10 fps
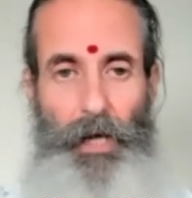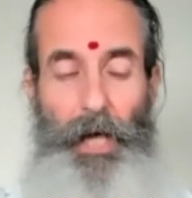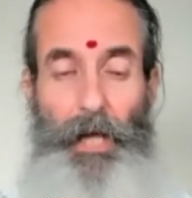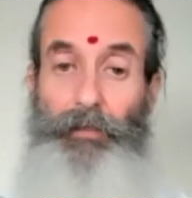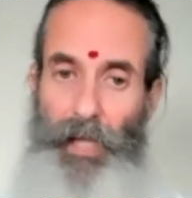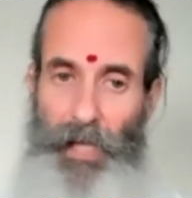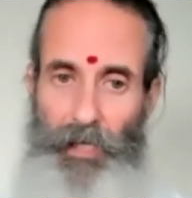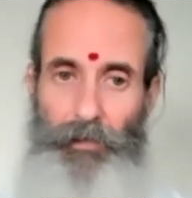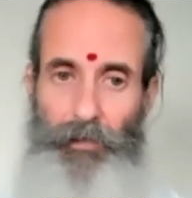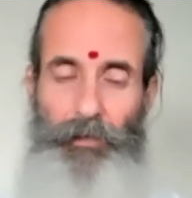And
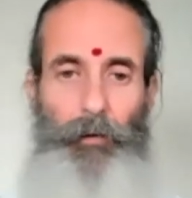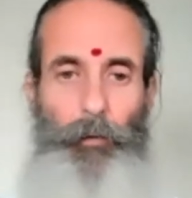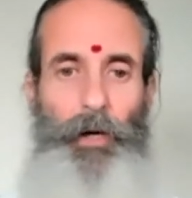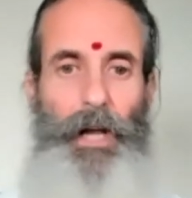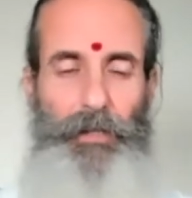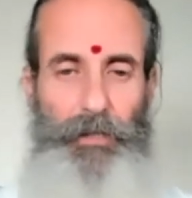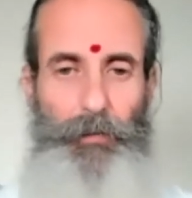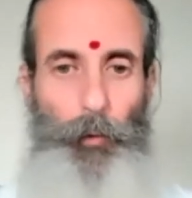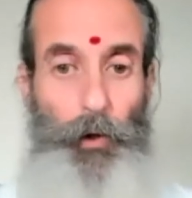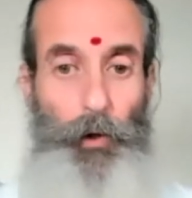then what else
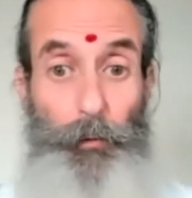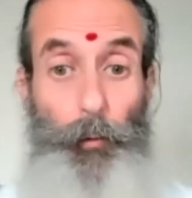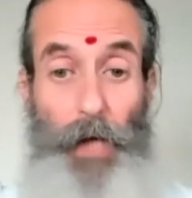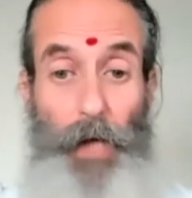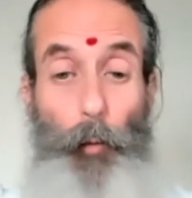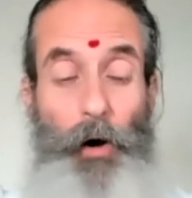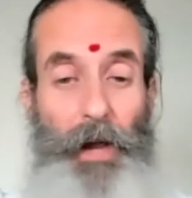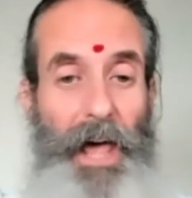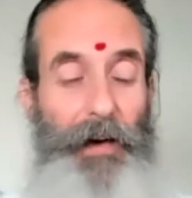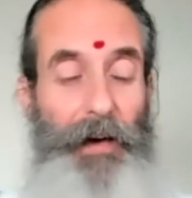would I want
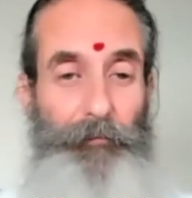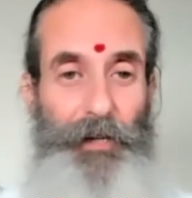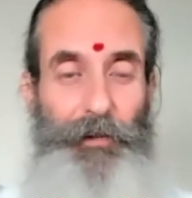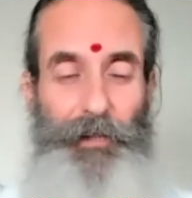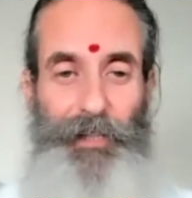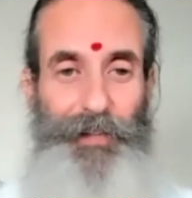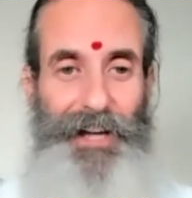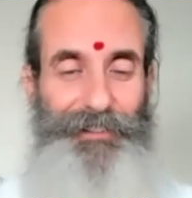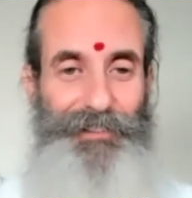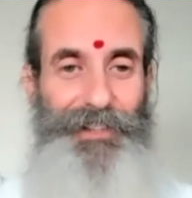to have there in
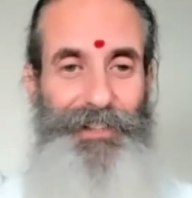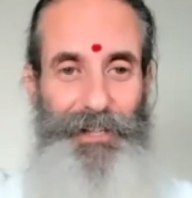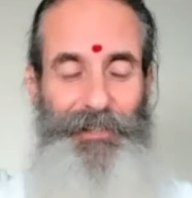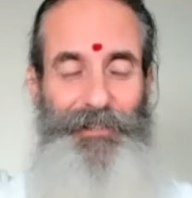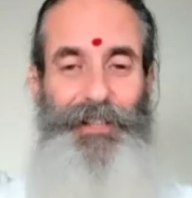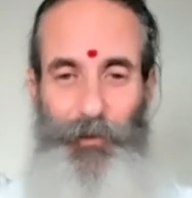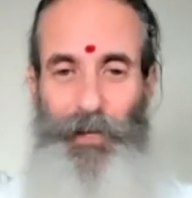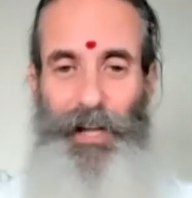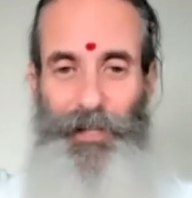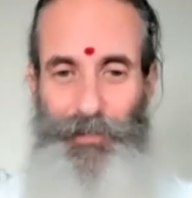that
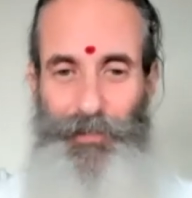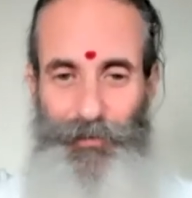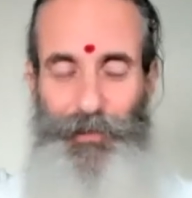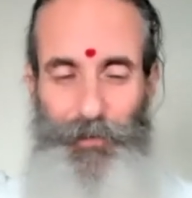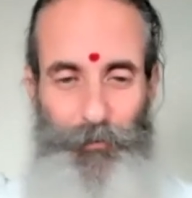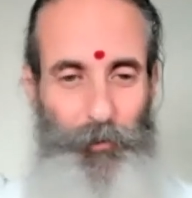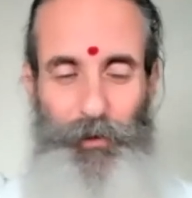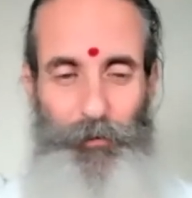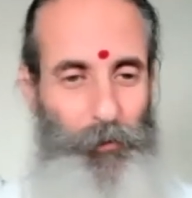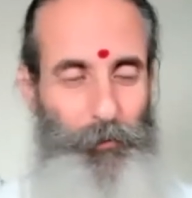creates this? What
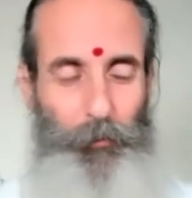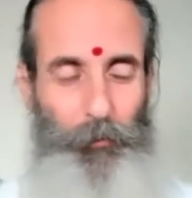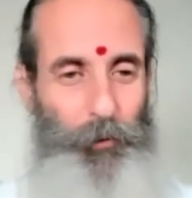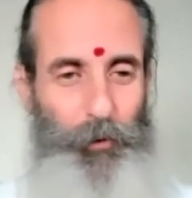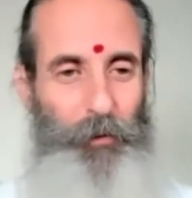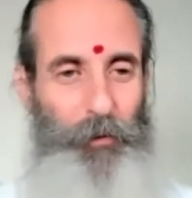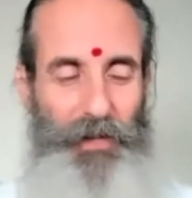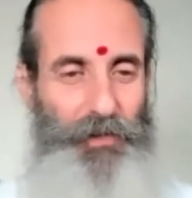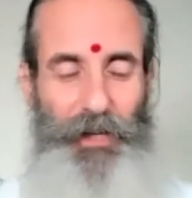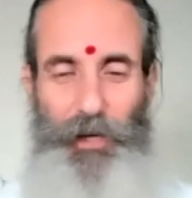would you
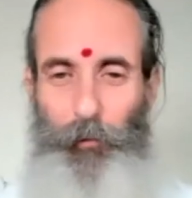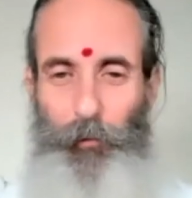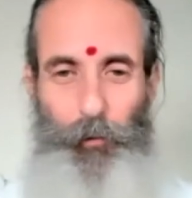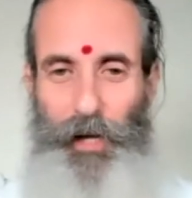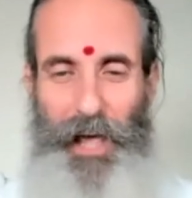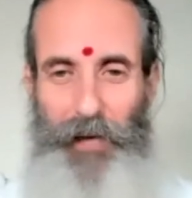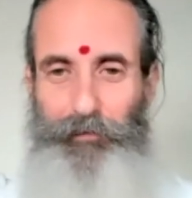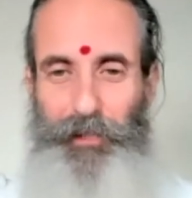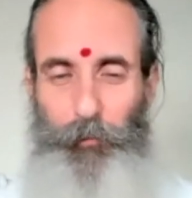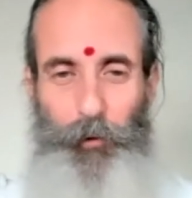imagine that I would want to have
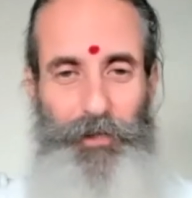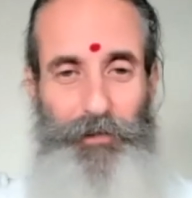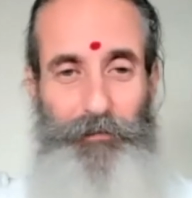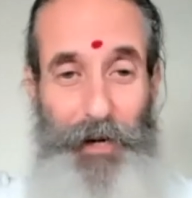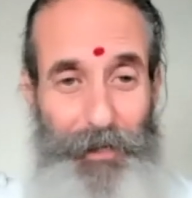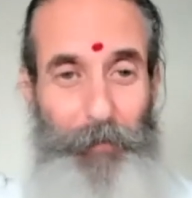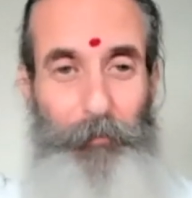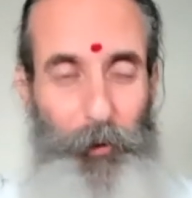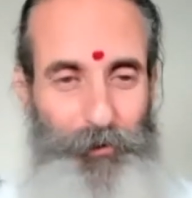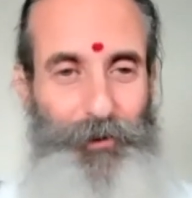there? What's very
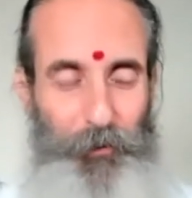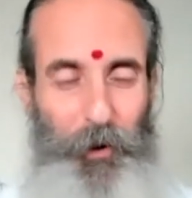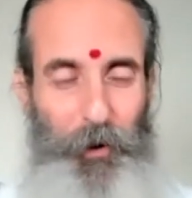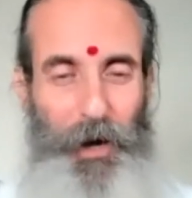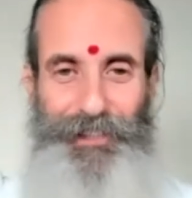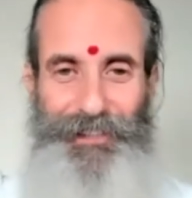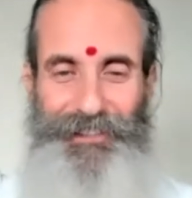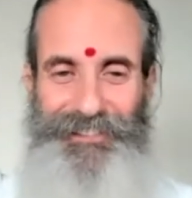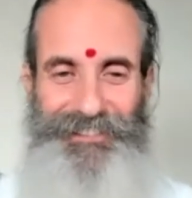important to have there?